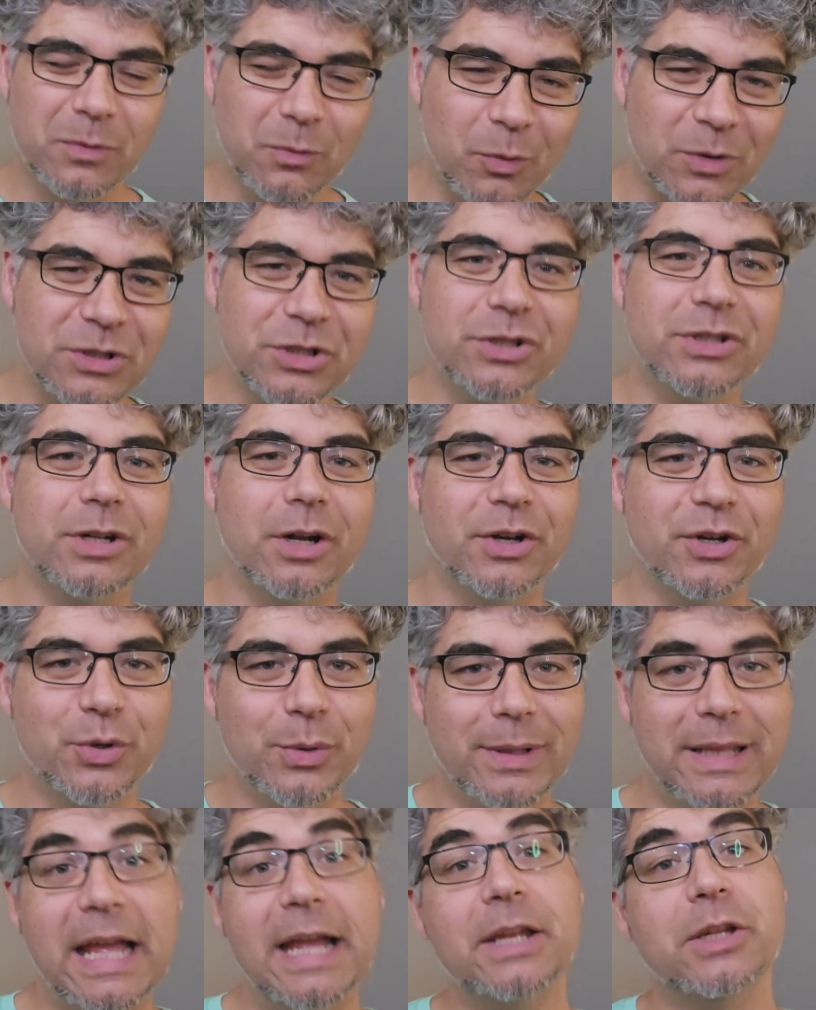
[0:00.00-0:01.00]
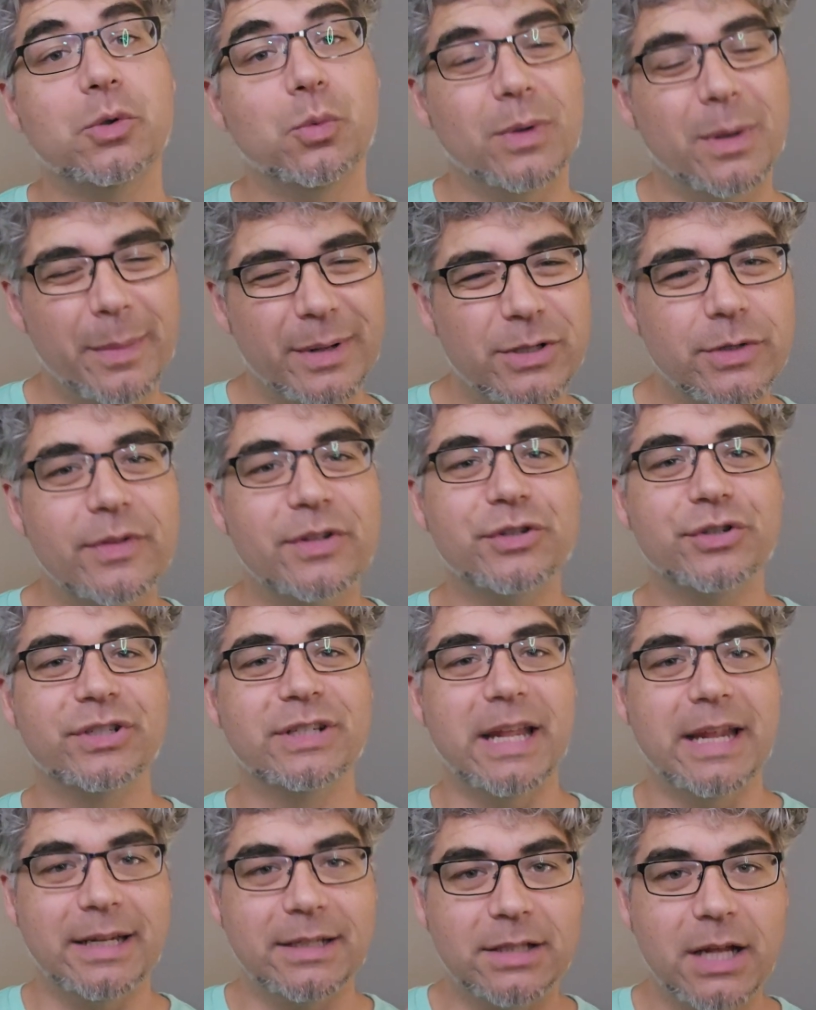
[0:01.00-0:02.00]
Once you start doing that, you want to make sure that you're
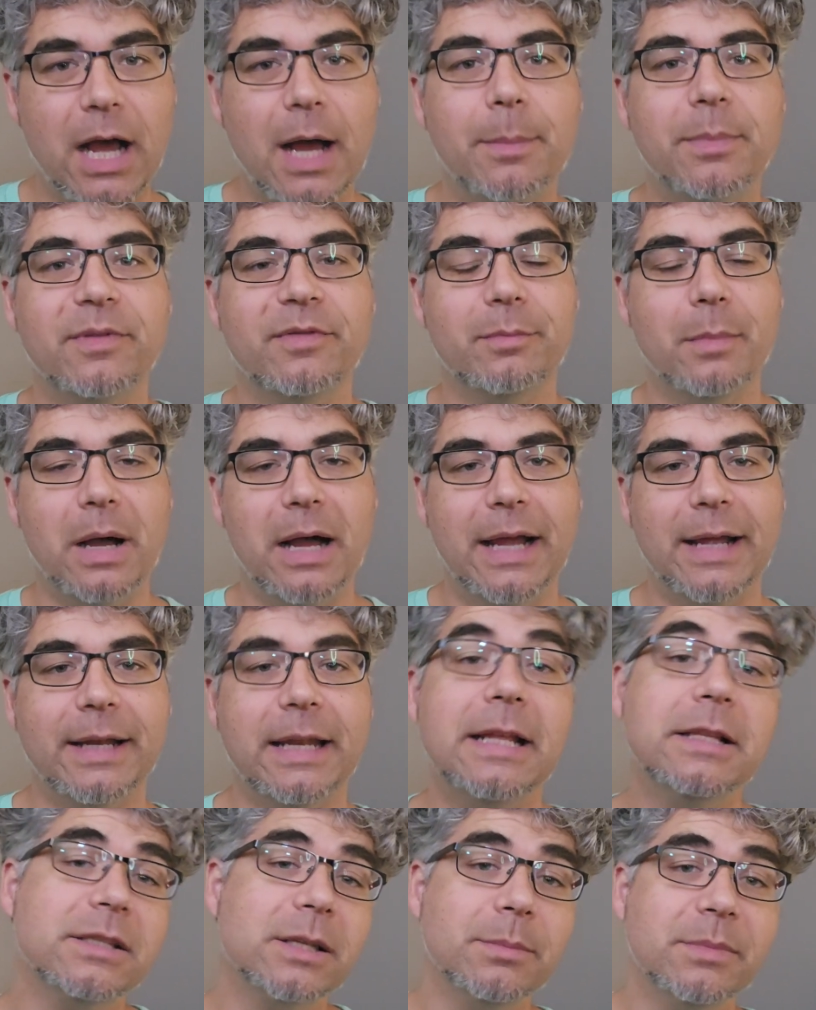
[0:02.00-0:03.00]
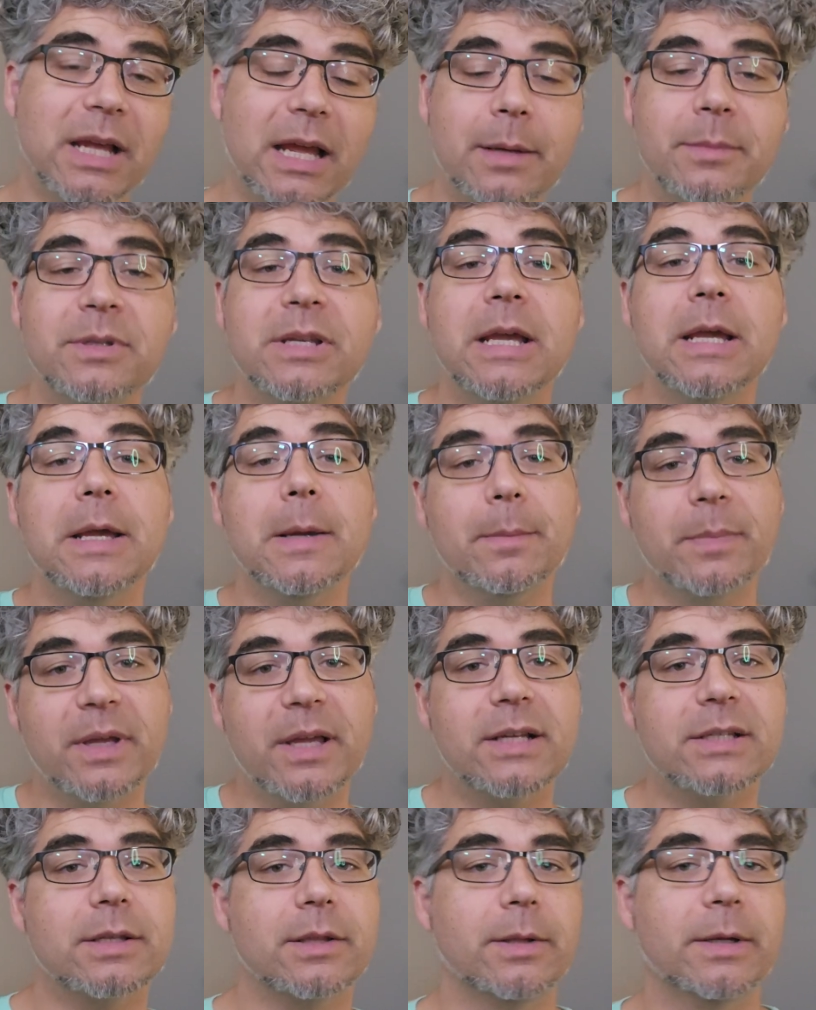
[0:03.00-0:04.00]
staying top of mind. And sometimes,
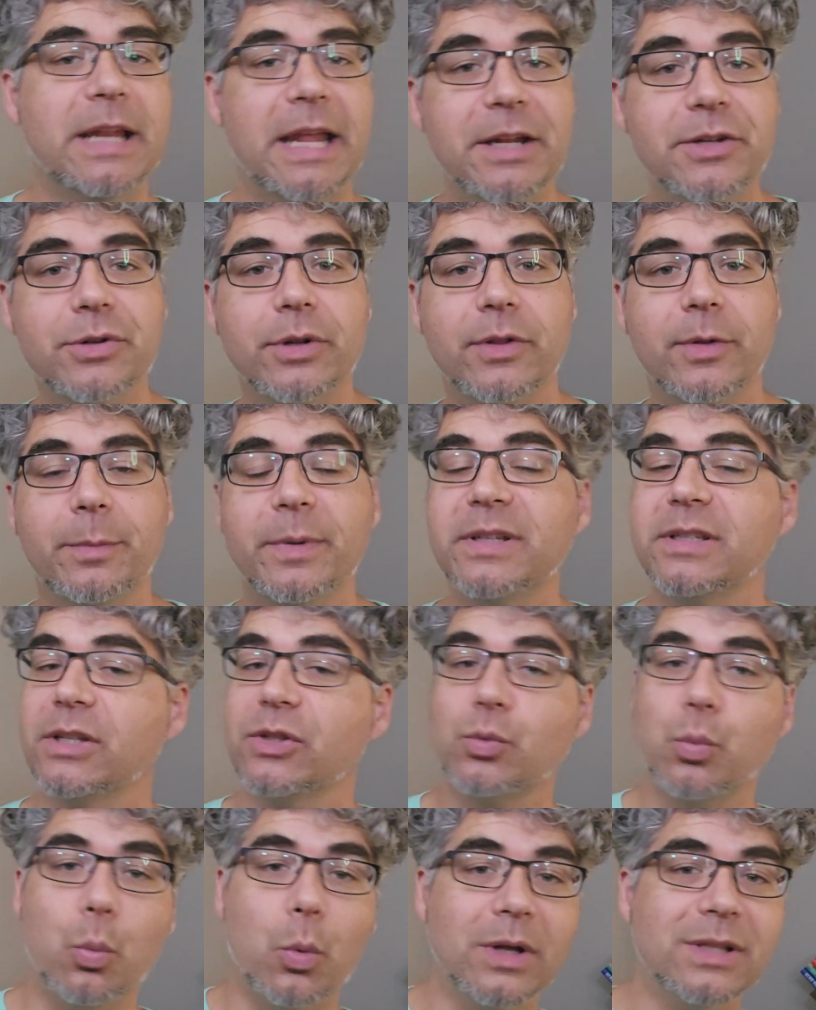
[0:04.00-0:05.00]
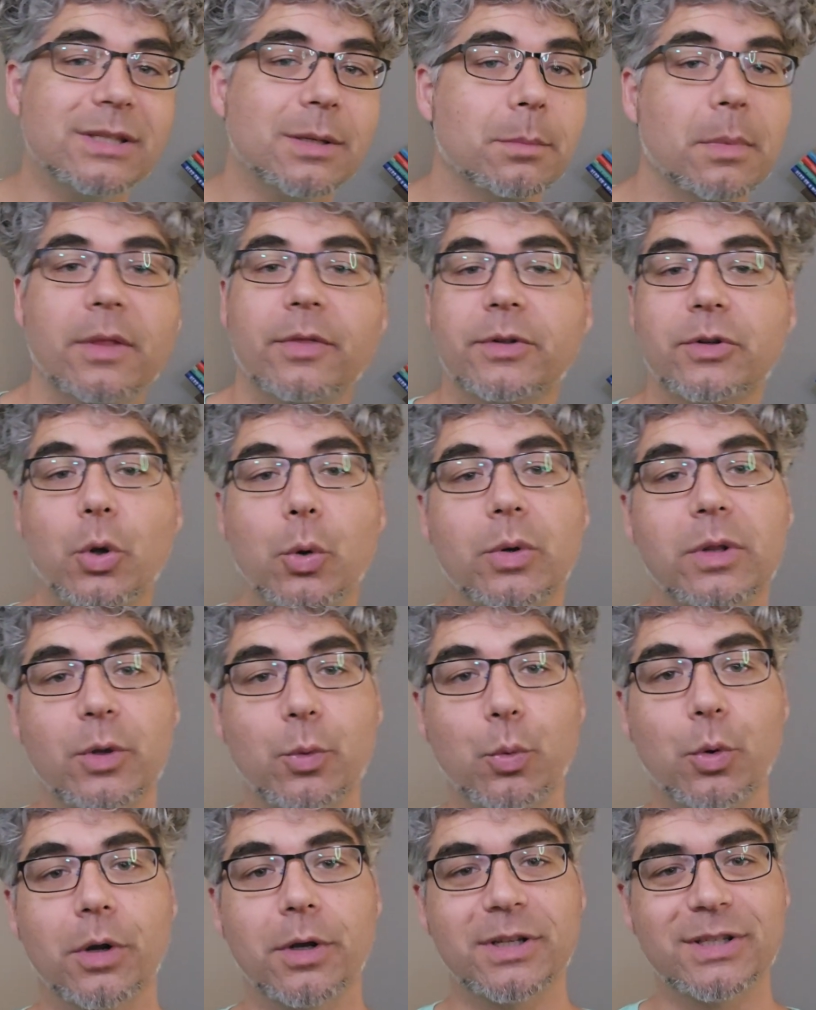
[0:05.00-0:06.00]
because of the nature of the business, once a month totally
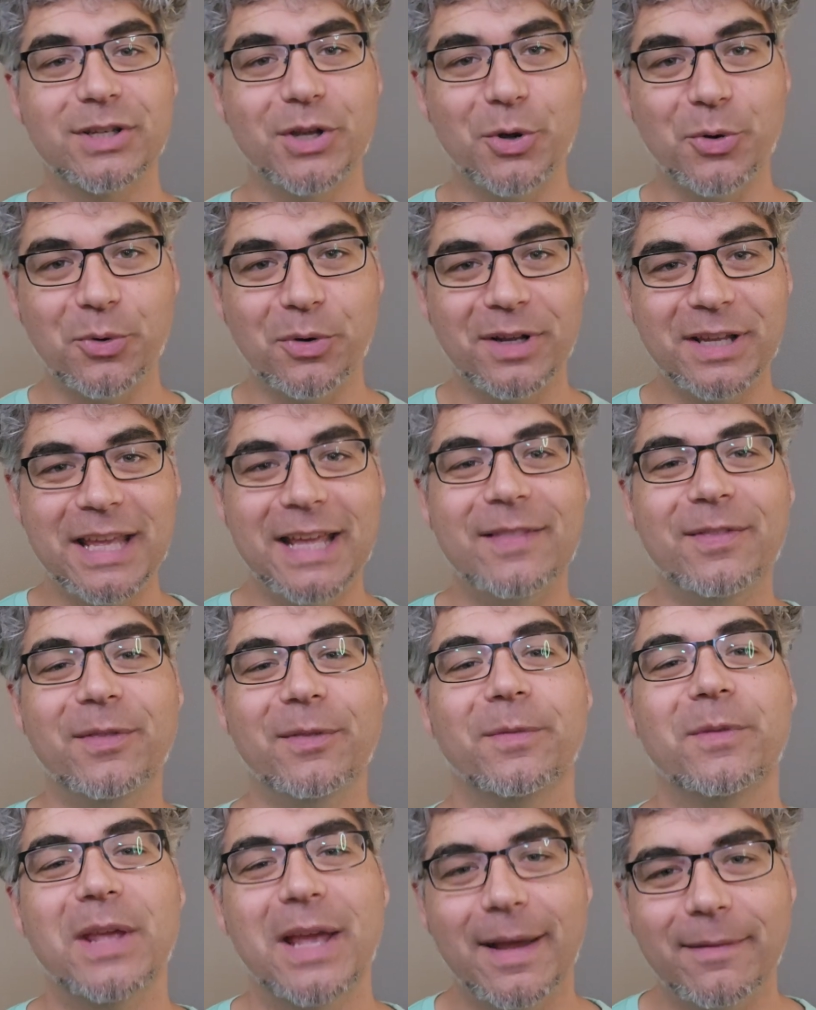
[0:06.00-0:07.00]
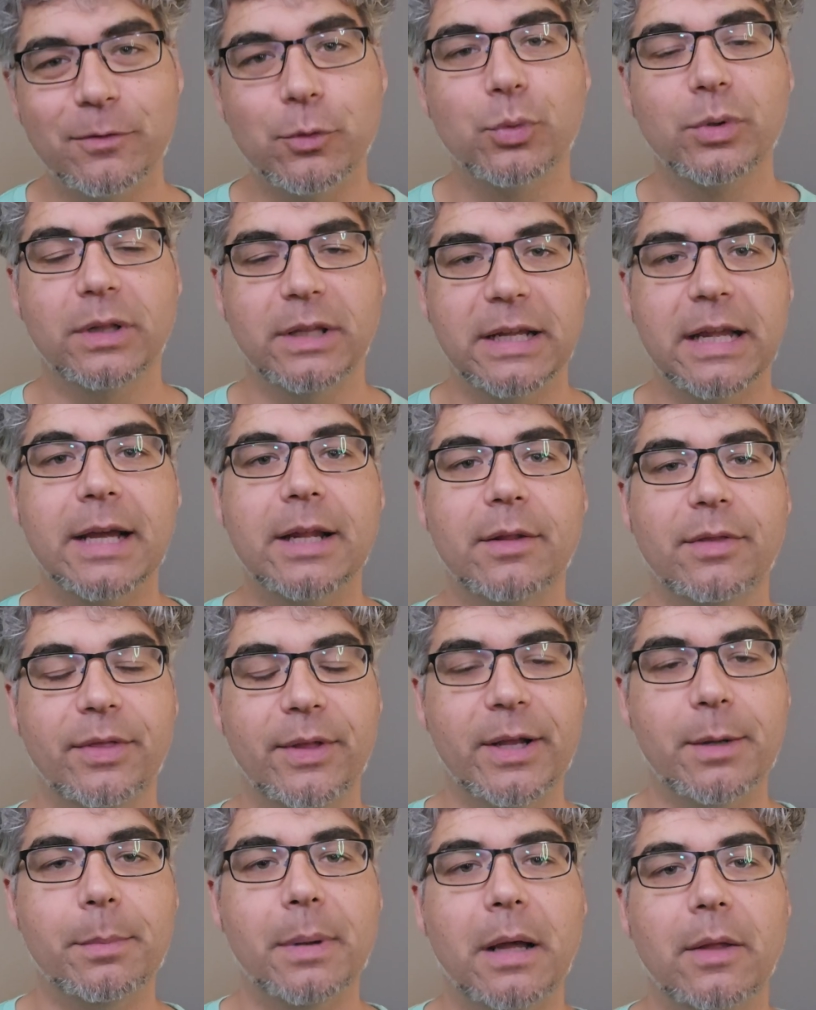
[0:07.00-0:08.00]
works. So again, you have to really kind of
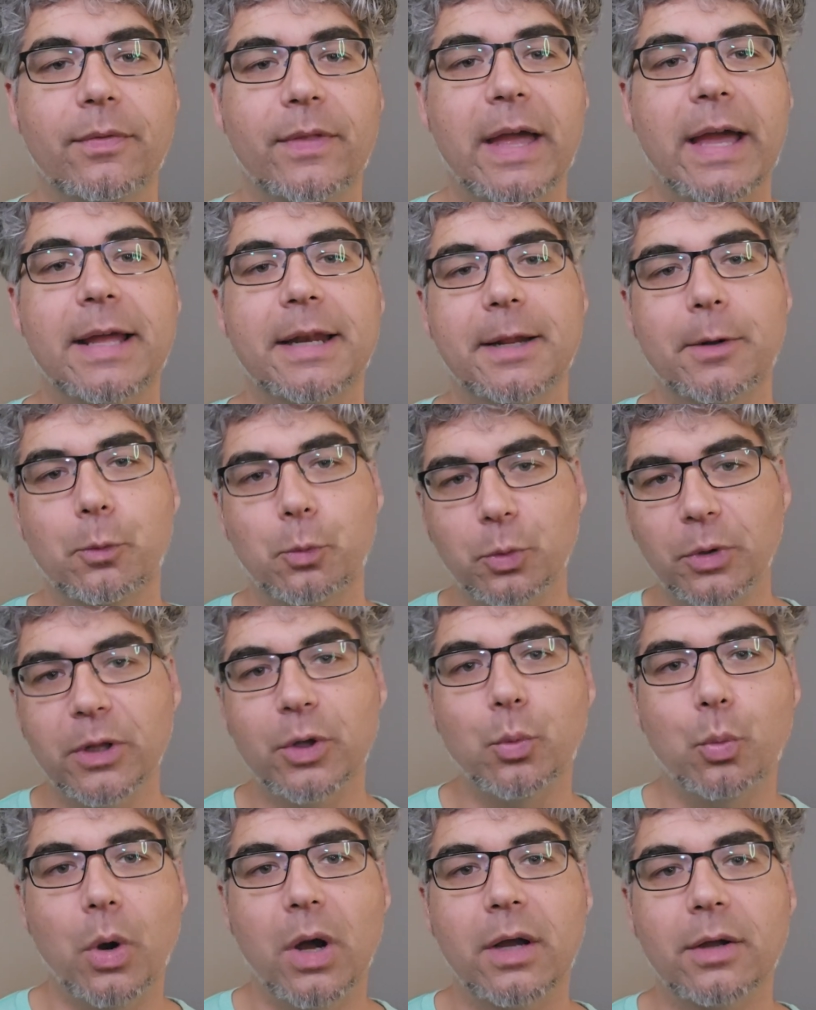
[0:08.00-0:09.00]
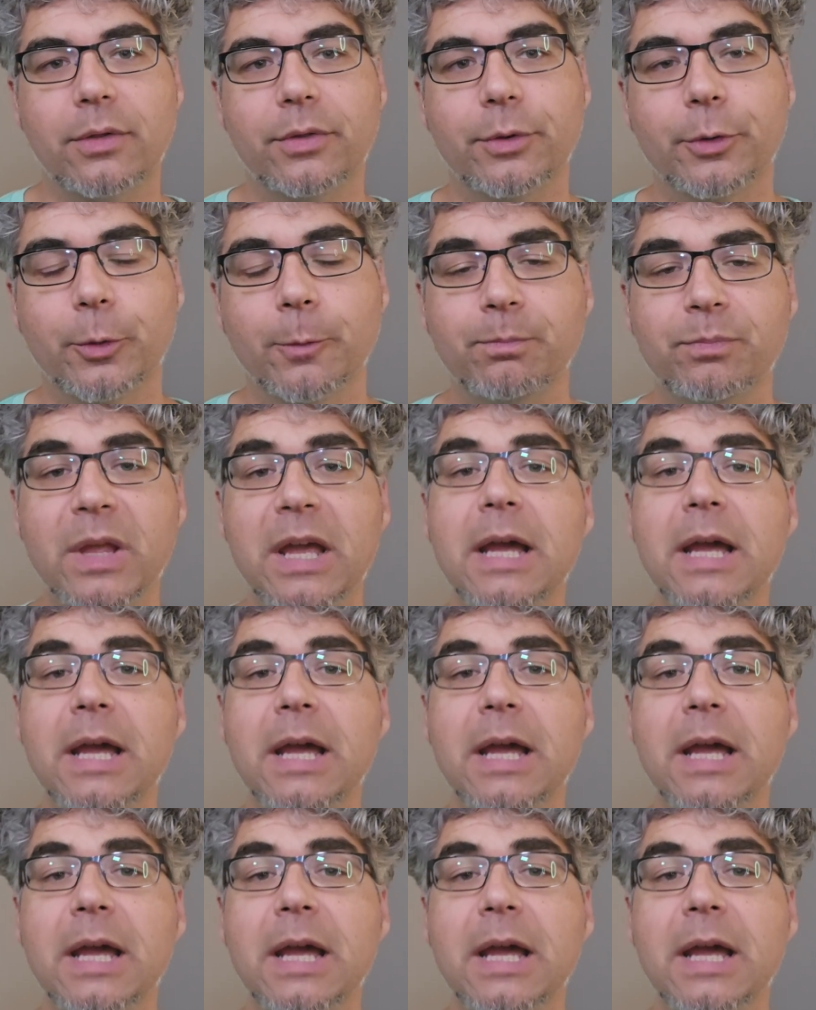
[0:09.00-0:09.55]
think about that and really walk through.